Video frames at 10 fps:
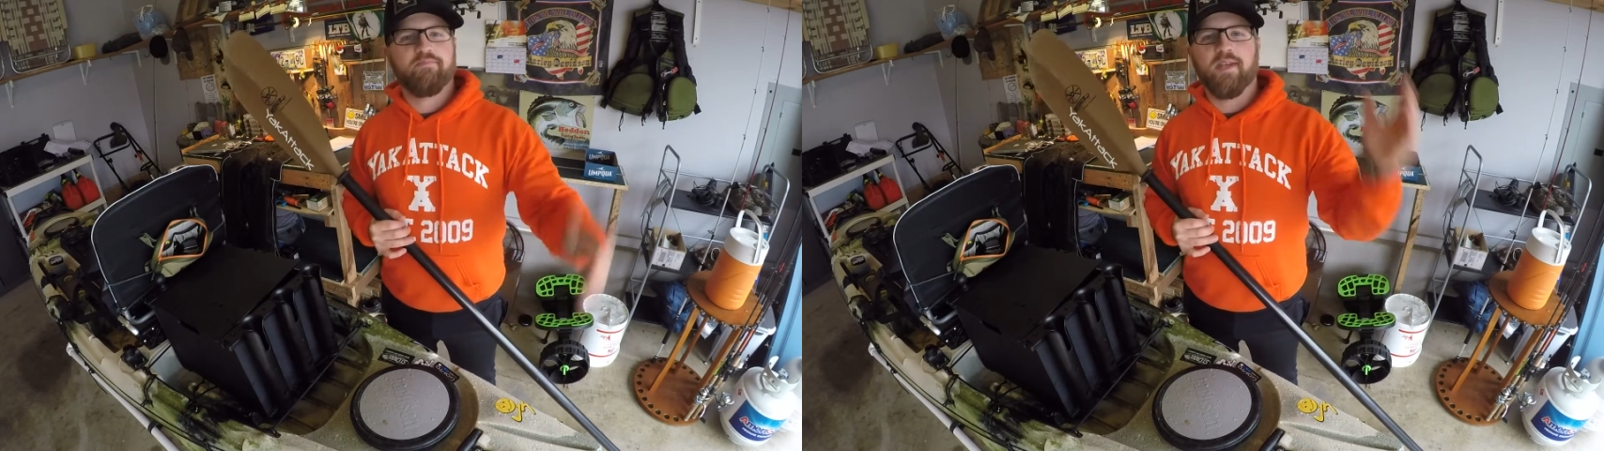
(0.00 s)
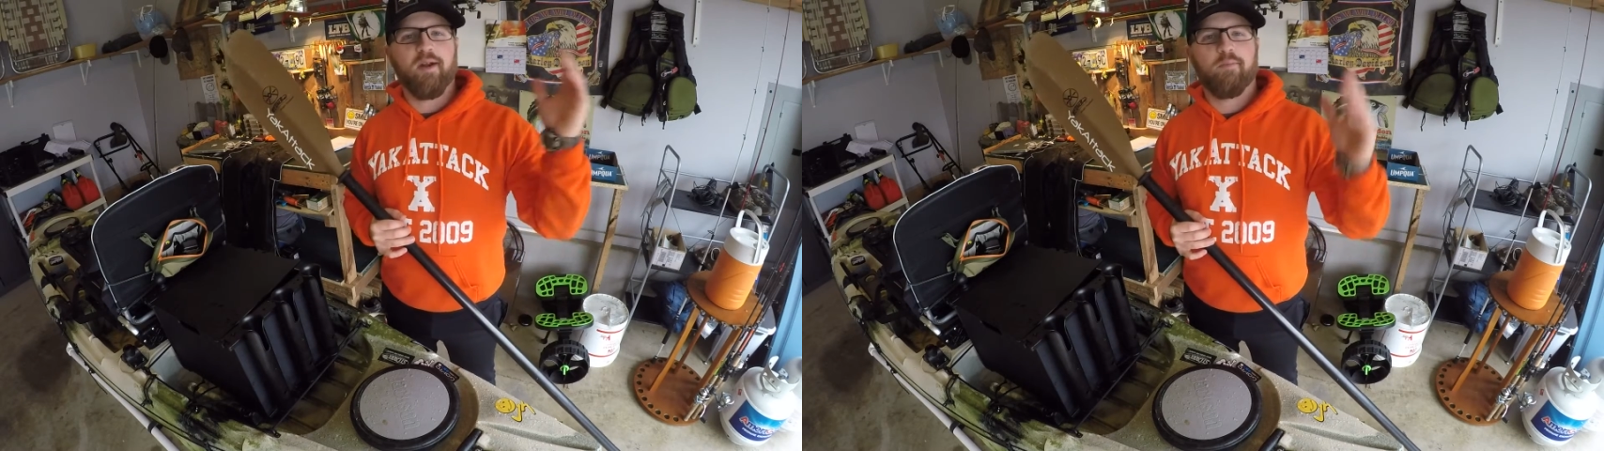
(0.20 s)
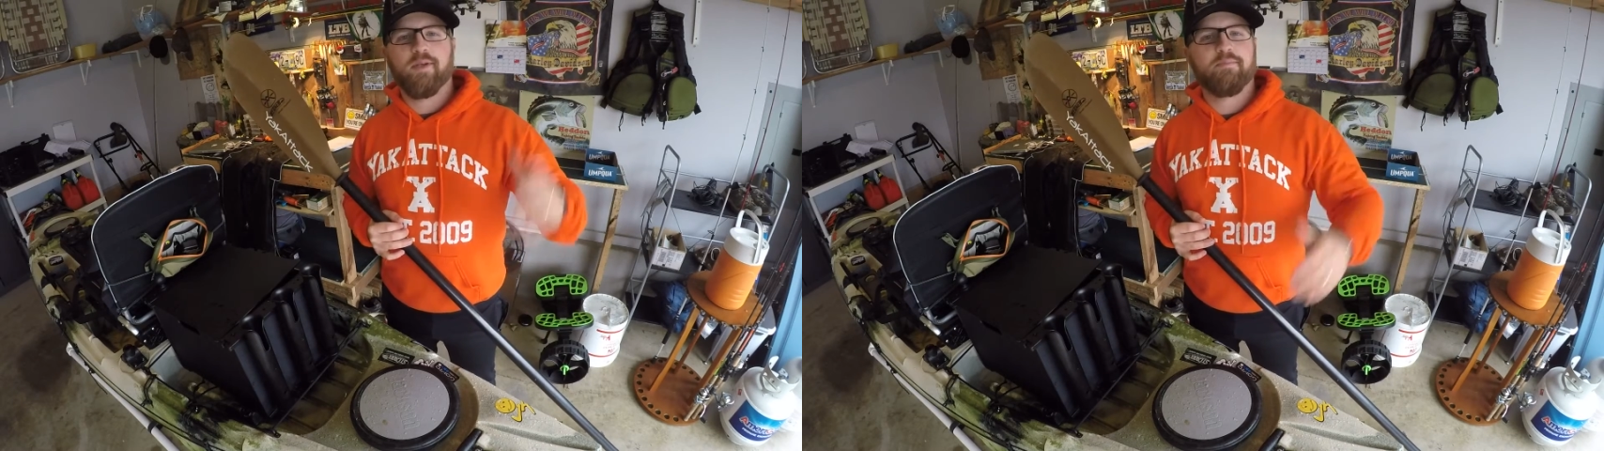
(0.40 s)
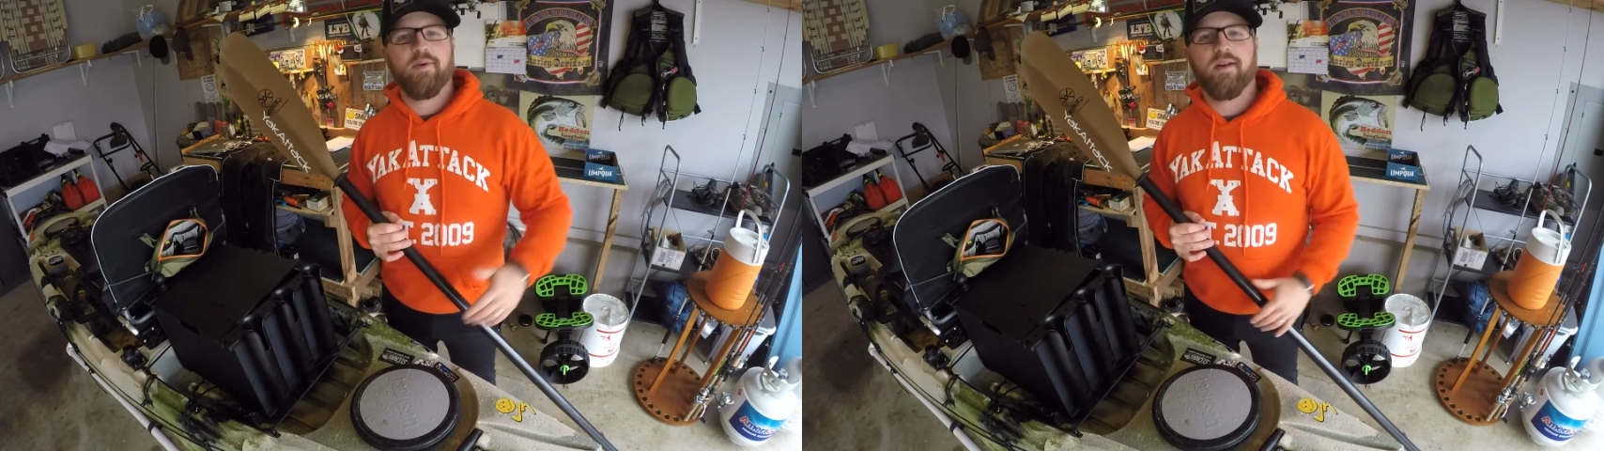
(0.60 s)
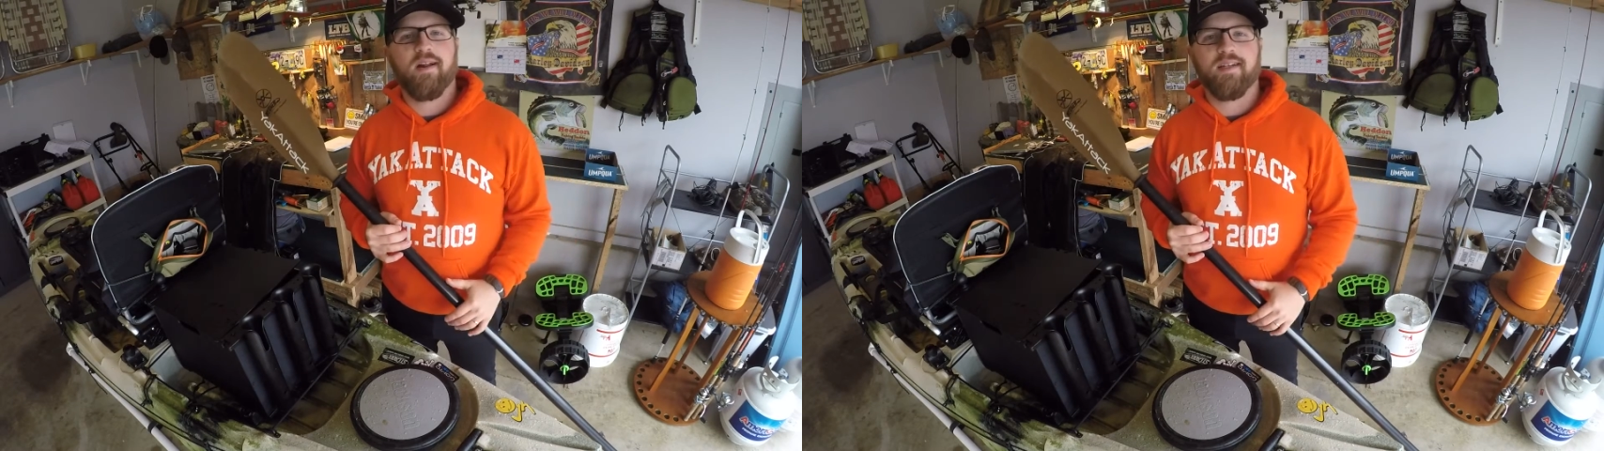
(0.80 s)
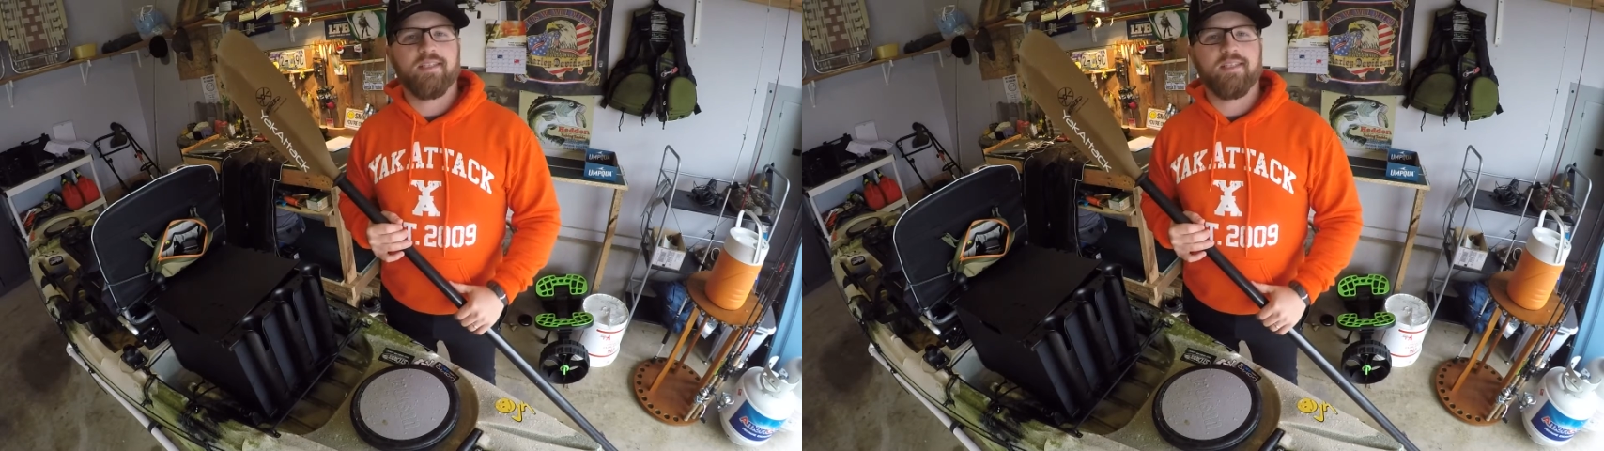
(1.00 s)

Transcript: you know, put it on